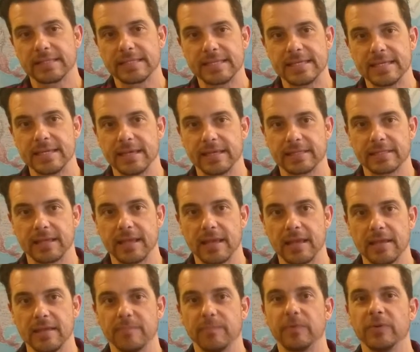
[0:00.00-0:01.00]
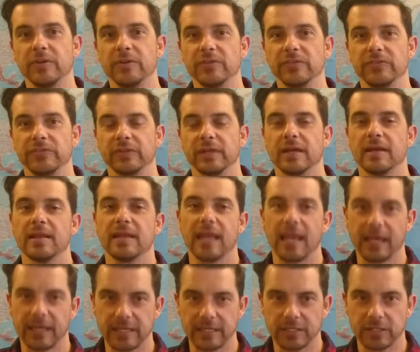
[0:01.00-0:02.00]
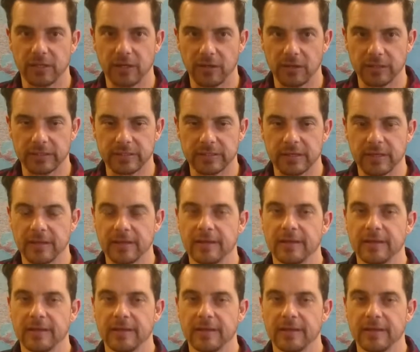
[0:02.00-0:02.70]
TSA approved luggage locks.